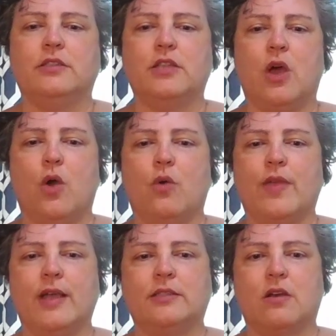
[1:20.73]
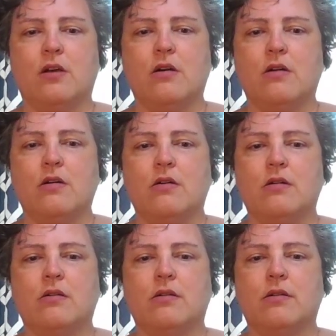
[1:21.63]
So that's
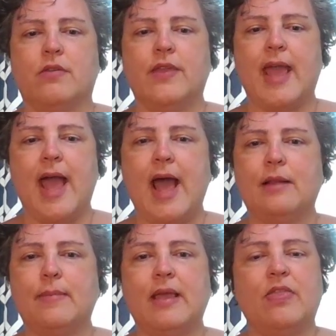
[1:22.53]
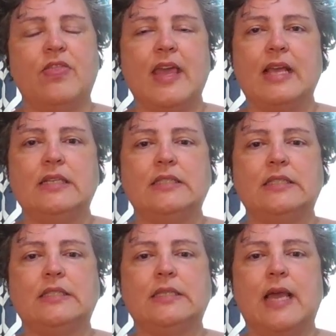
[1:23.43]
all the admin
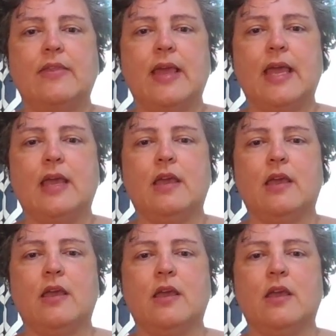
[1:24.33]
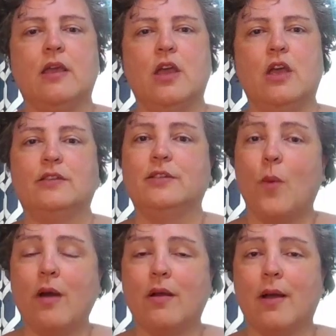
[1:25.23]
things, I think.
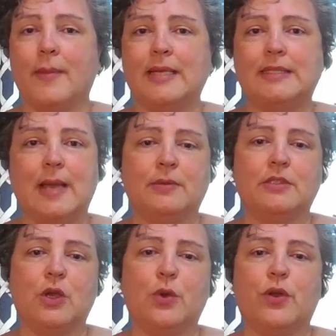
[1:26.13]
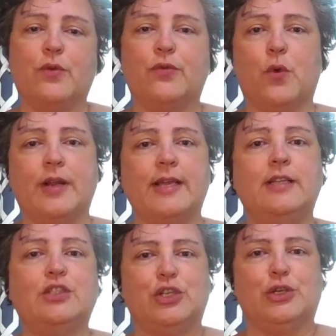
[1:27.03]
So welcome. It's episode
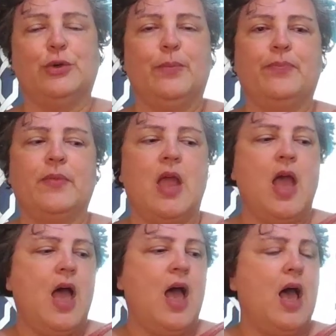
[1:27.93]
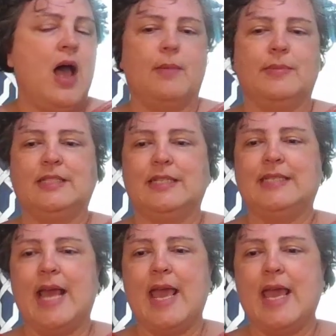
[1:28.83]
42. Um,
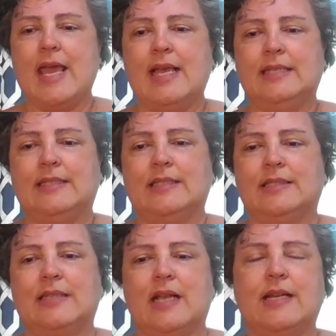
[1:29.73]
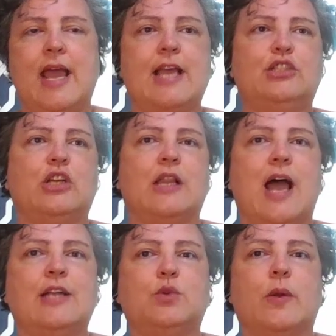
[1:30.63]
today is Sunday,
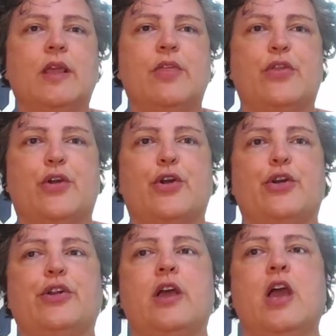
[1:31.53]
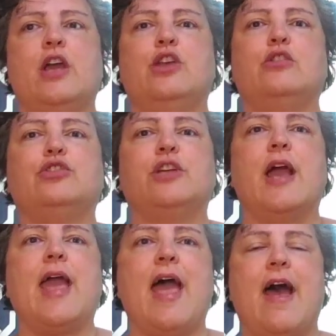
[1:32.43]
July 23rd.
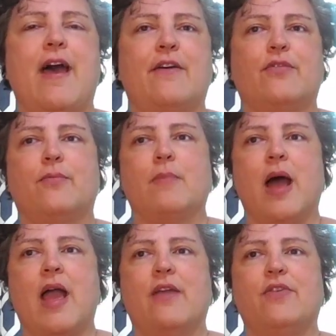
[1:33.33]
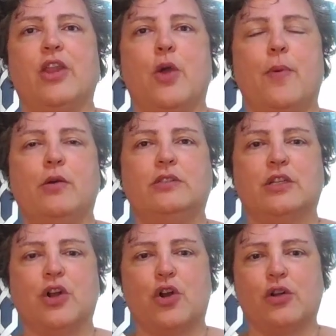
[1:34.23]
Usually I have my video
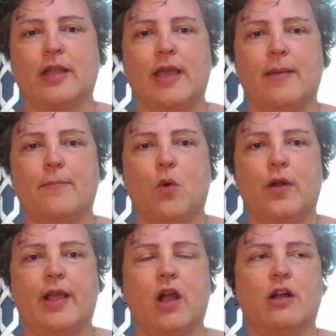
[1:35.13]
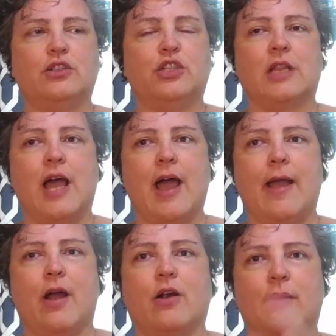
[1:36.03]
posted early morning on
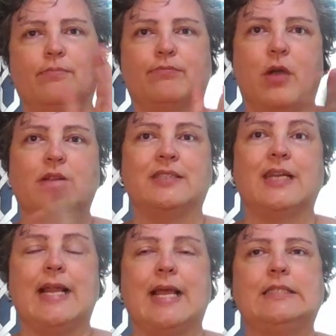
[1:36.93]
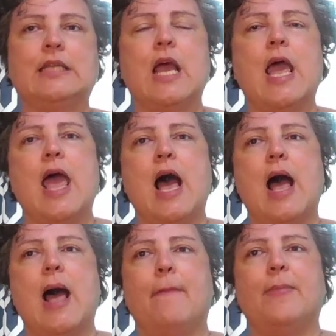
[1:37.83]
July or on Sundays.
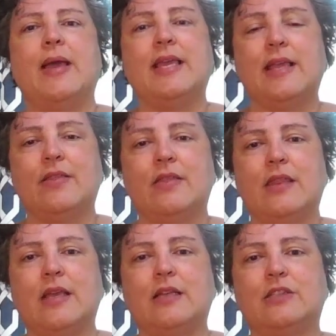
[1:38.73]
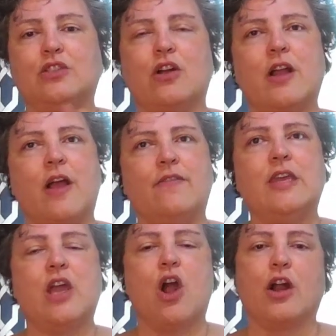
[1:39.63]
Uh, but the start
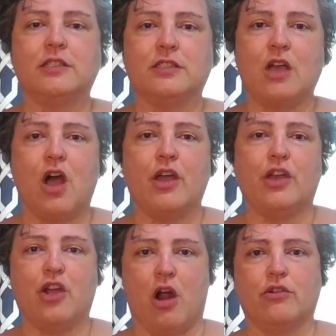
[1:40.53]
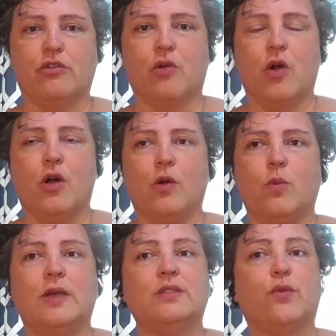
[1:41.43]
of the Arkansas Yarn
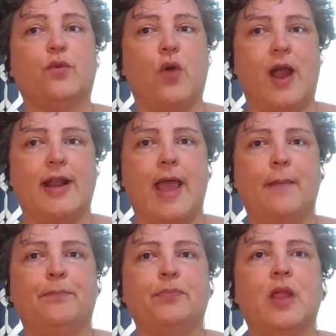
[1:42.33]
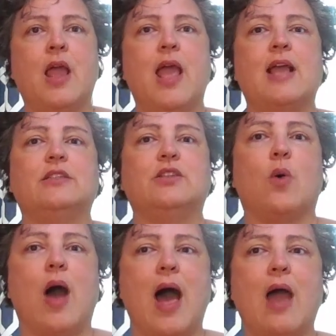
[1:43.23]
Crawl was Friday. And
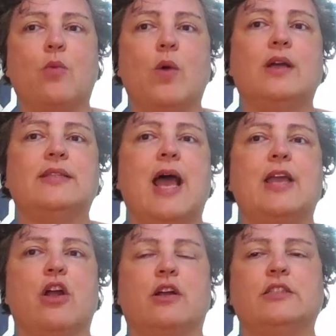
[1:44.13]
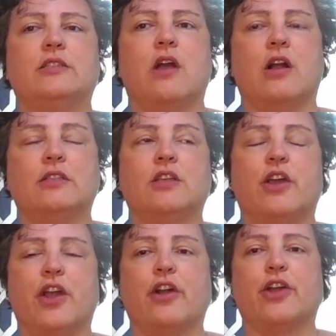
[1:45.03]
so I was at
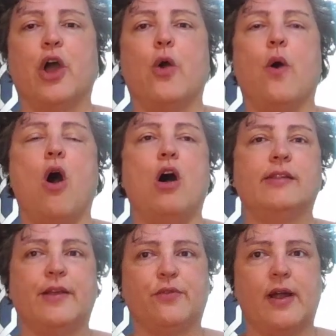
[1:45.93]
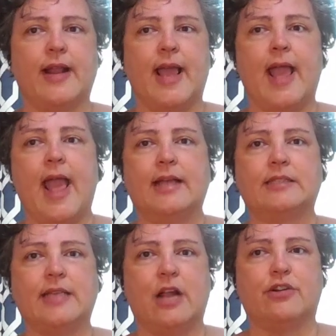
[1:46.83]
Arkansas Yarn Co. all day Friday
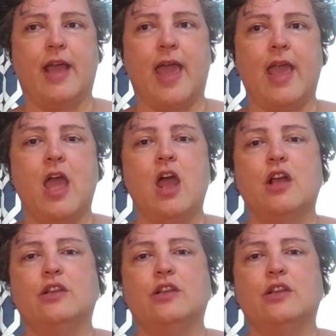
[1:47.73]
and Saturday.